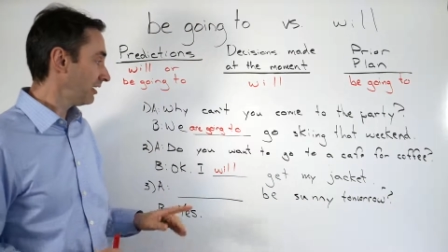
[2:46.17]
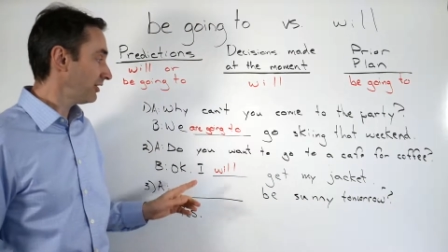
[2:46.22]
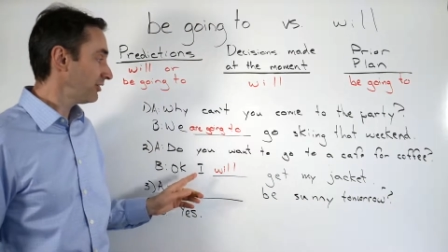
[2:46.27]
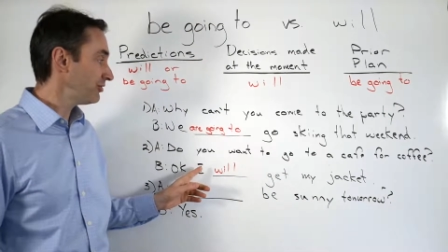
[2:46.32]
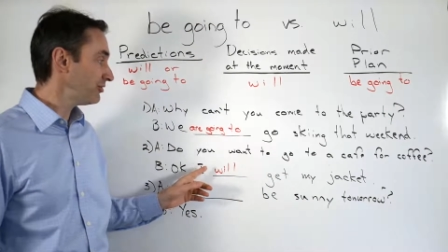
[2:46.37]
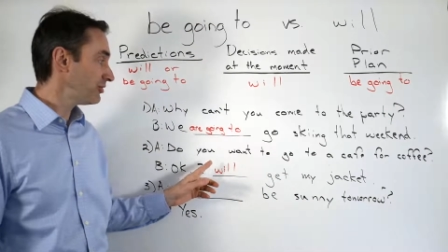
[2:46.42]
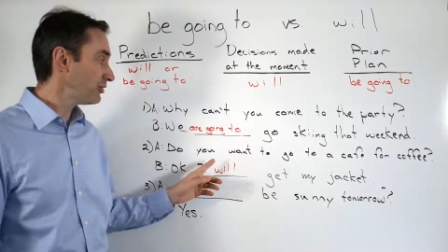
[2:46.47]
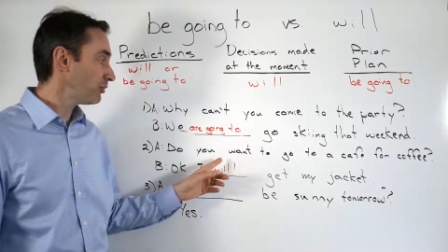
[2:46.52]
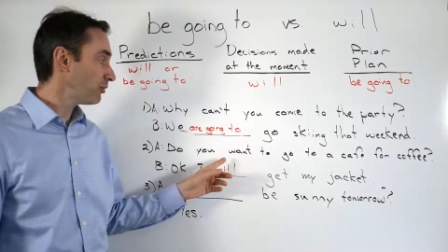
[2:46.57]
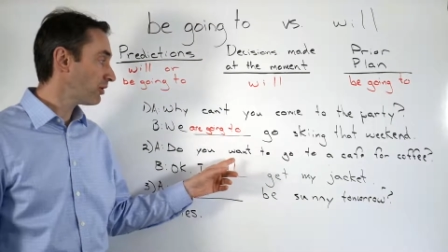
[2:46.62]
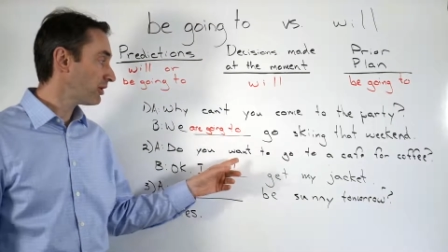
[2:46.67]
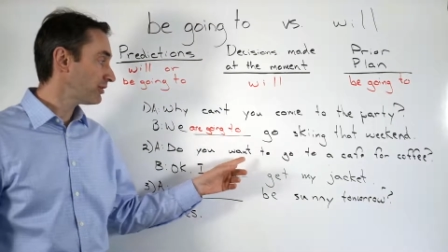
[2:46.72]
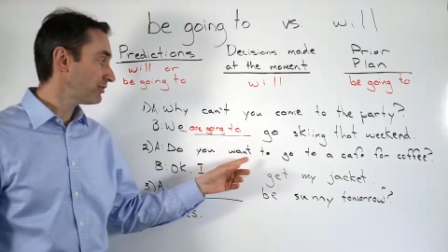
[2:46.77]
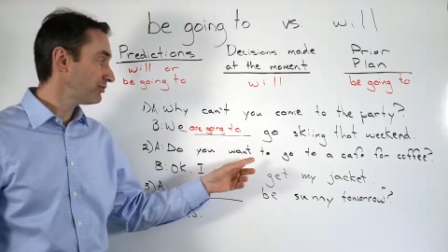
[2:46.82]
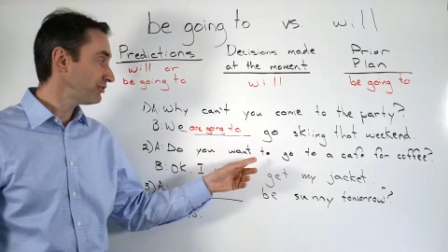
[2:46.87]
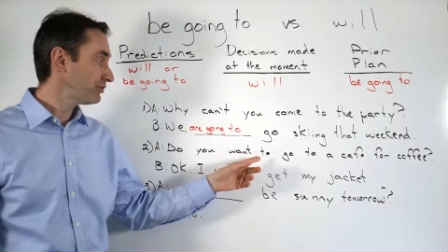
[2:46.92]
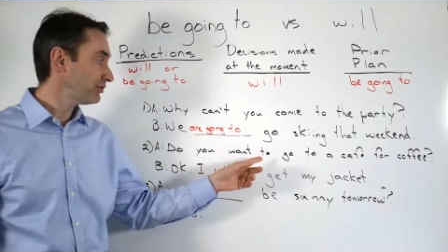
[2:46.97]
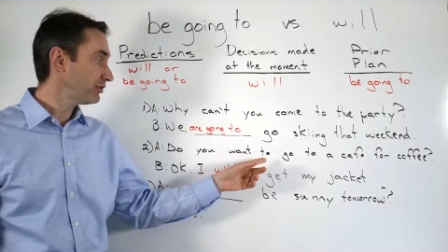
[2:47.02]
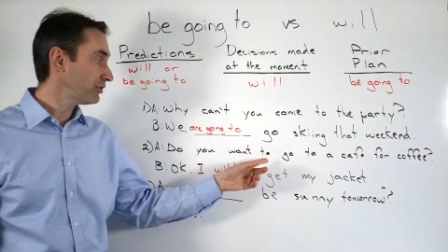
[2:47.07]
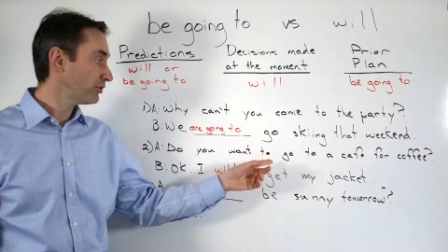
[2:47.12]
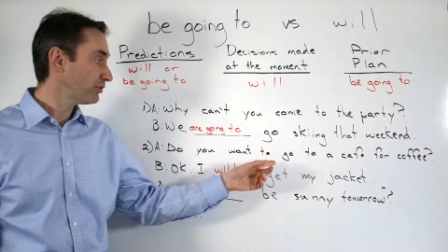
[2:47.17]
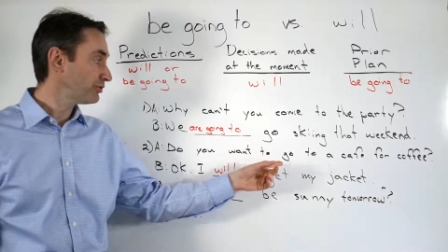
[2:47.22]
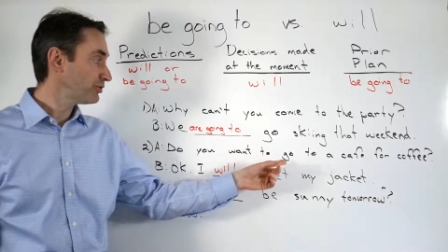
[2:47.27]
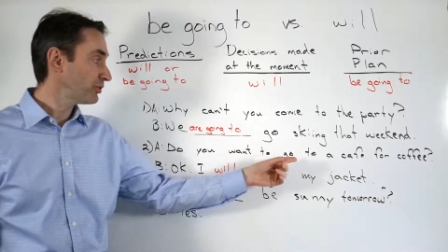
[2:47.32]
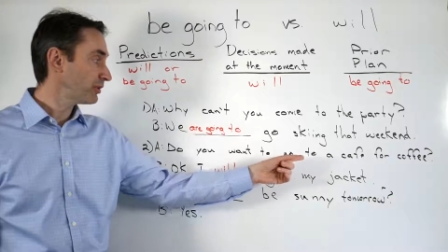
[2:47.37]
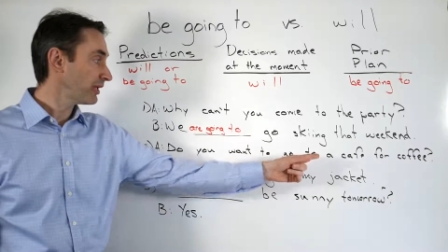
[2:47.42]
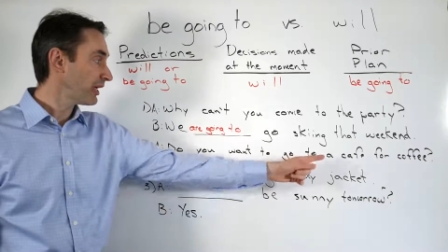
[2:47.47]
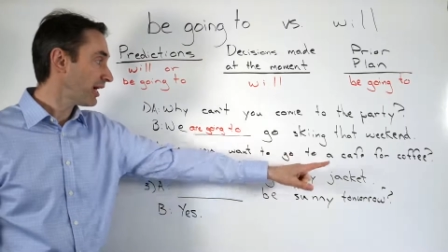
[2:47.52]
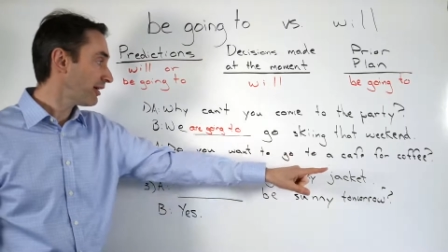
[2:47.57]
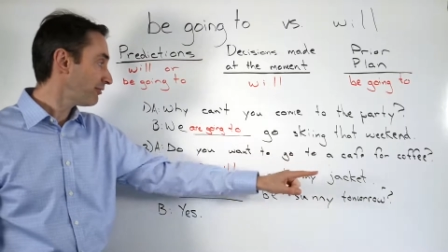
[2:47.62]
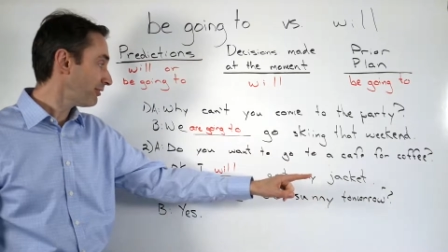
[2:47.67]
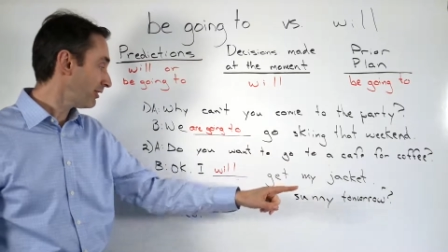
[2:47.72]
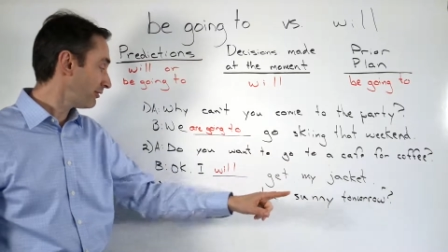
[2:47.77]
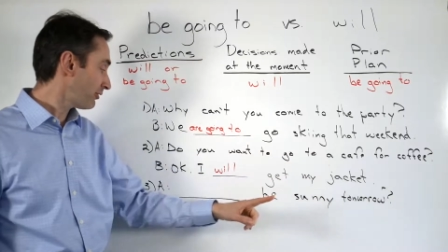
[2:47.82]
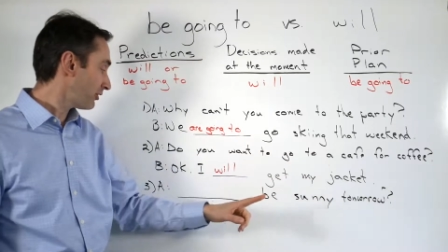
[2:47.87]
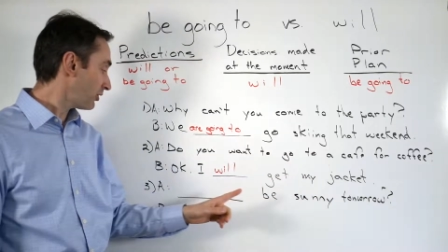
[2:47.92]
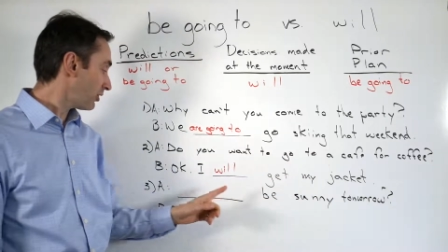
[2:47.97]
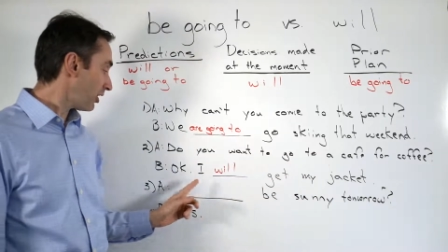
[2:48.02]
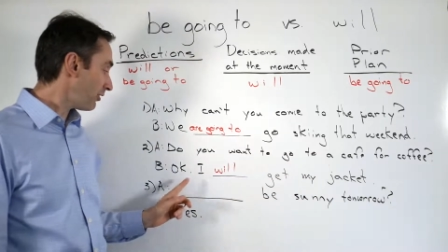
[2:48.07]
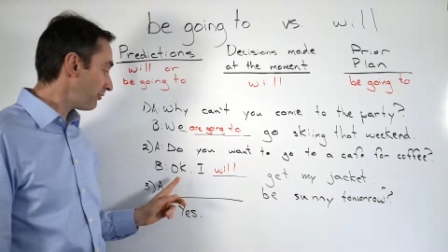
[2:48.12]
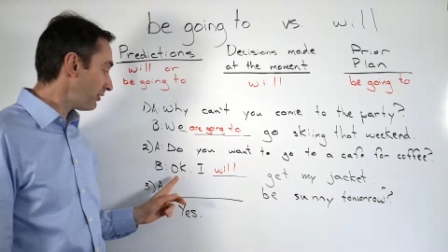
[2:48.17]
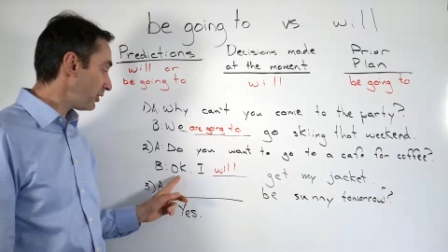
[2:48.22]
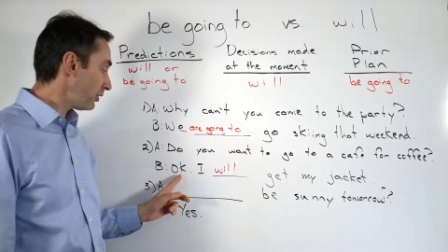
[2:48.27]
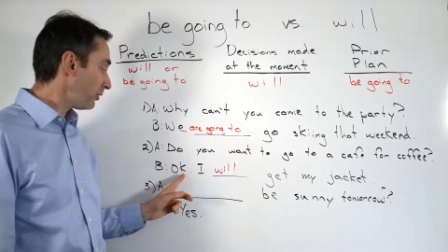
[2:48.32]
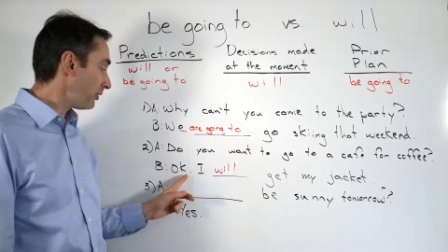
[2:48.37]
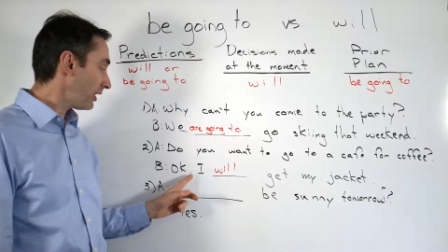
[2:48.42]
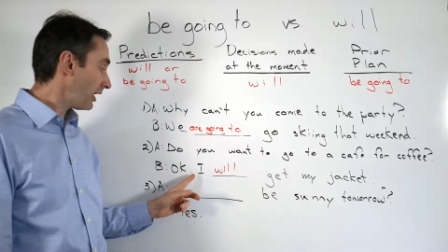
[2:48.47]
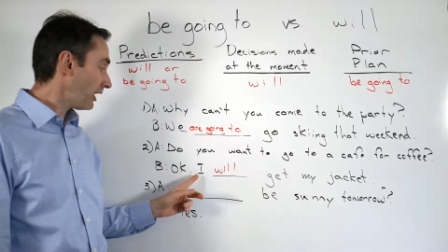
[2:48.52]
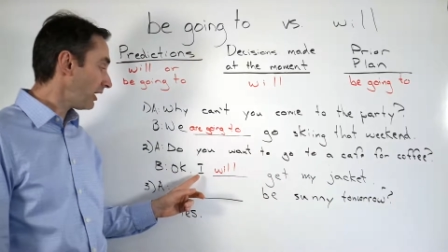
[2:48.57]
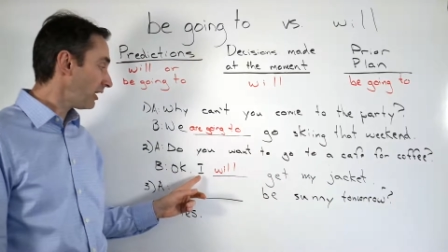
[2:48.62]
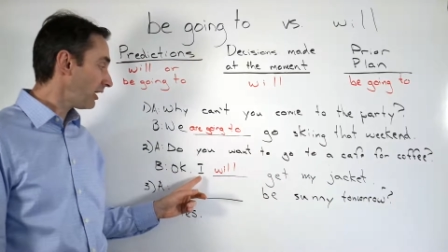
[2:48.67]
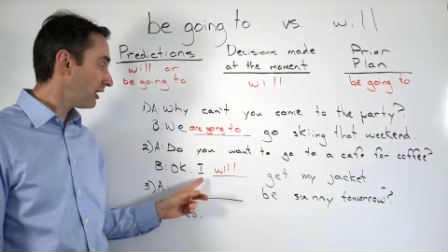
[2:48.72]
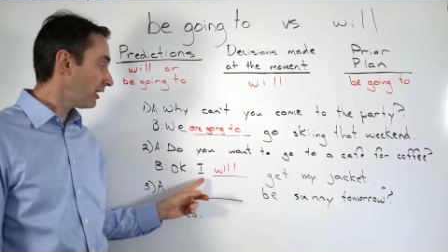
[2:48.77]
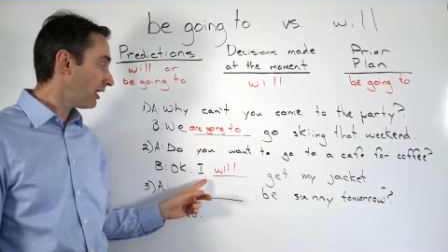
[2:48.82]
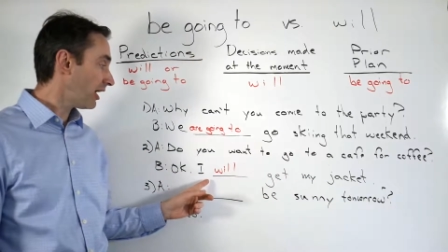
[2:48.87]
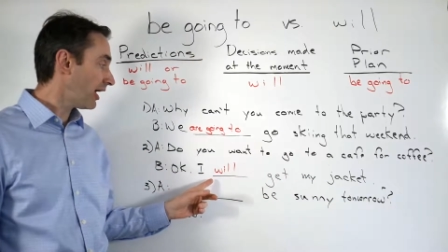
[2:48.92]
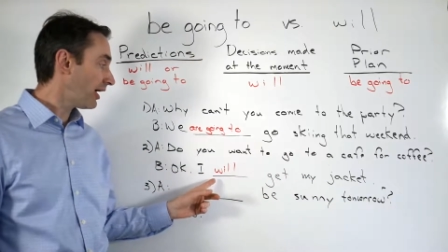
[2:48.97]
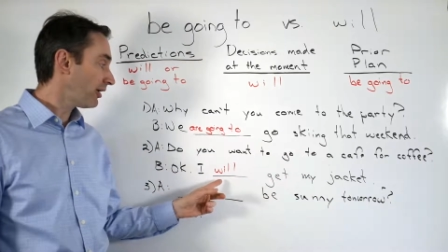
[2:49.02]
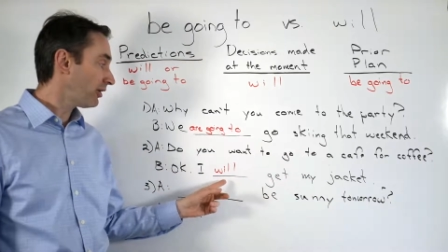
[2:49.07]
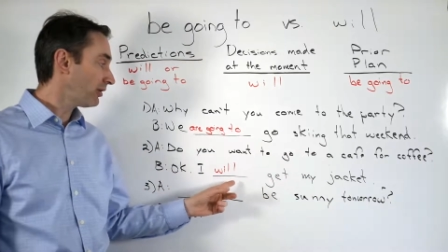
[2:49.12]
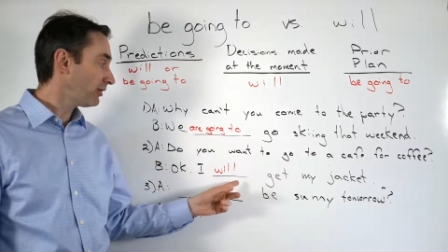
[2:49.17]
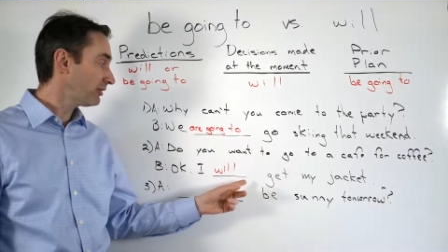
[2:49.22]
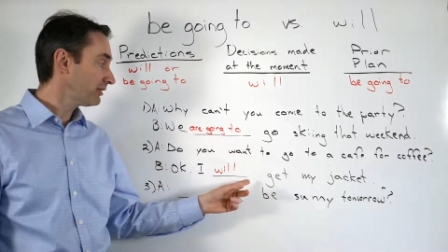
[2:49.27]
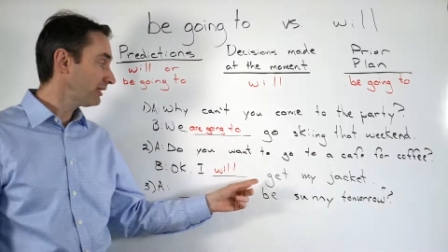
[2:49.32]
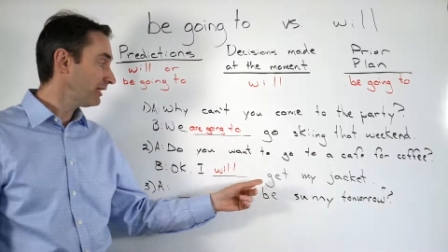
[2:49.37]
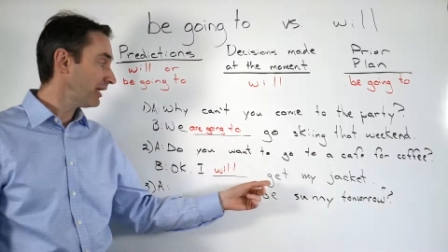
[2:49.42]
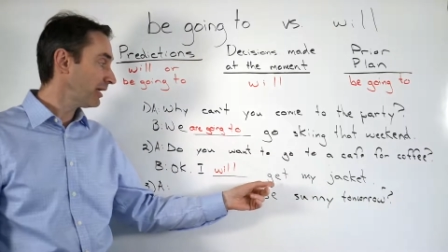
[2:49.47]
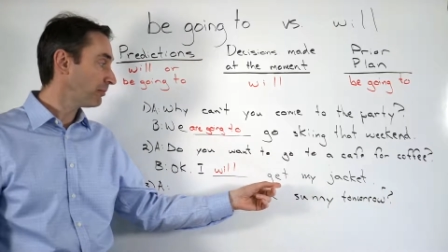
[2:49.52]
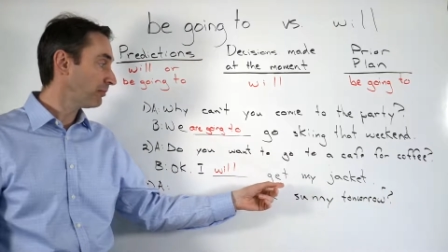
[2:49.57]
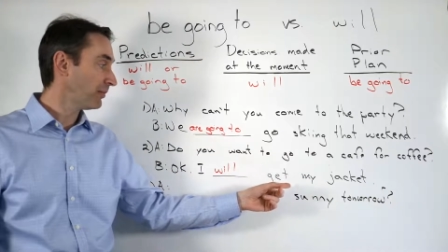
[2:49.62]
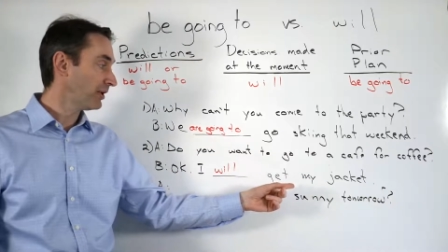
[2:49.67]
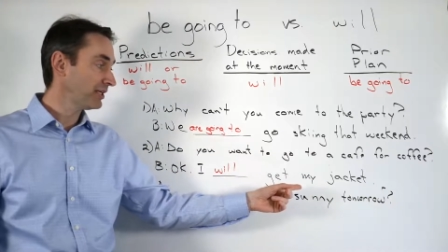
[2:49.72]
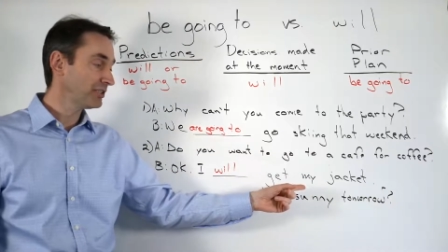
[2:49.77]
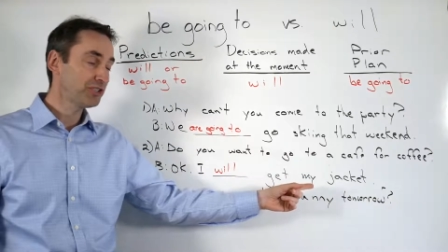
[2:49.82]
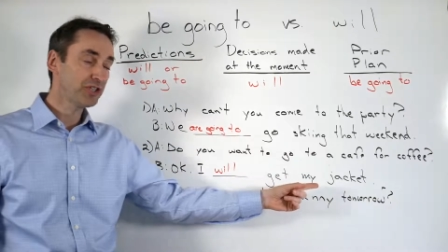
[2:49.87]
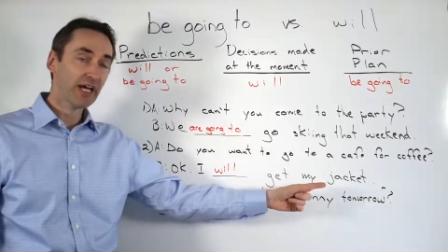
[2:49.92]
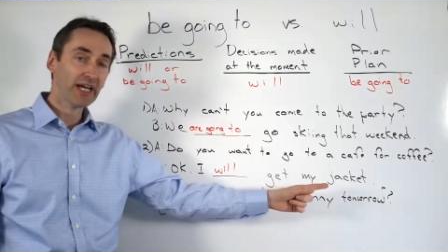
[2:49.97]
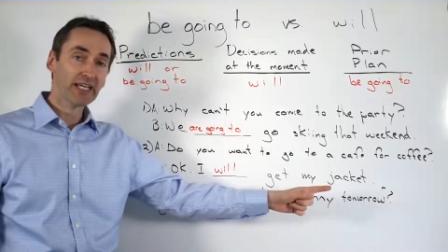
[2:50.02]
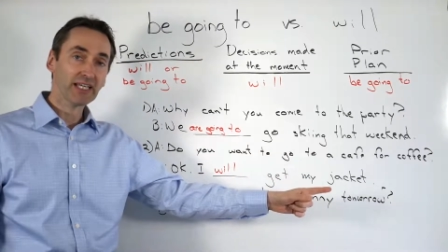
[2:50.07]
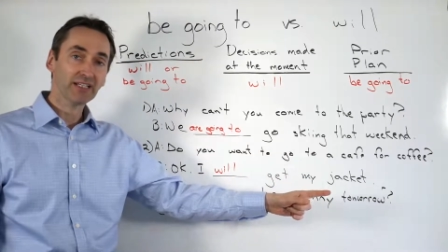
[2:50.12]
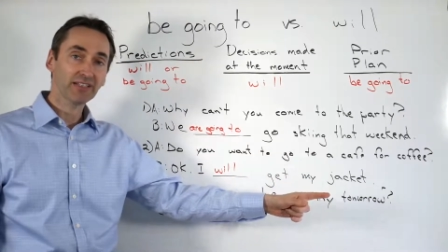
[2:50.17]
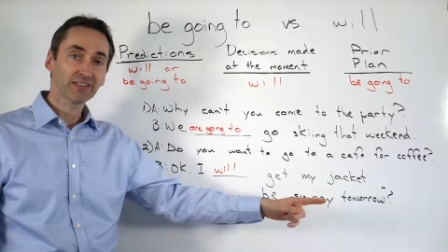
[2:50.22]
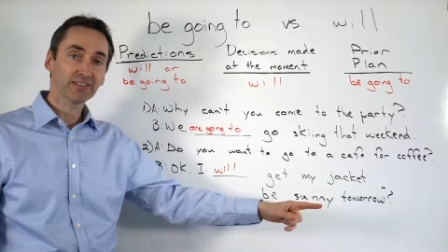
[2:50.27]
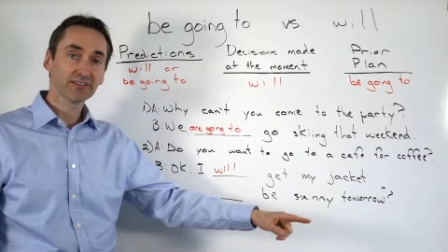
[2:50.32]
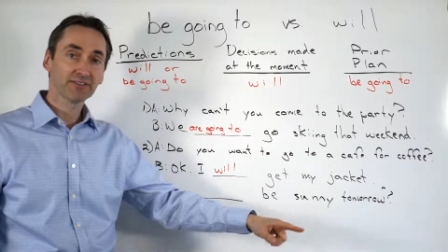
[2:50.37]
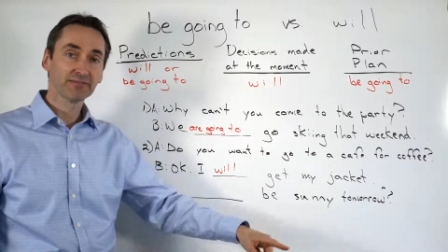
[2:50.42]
Do you want to go to a cafe for coffee? Okay, I'll get my jacket.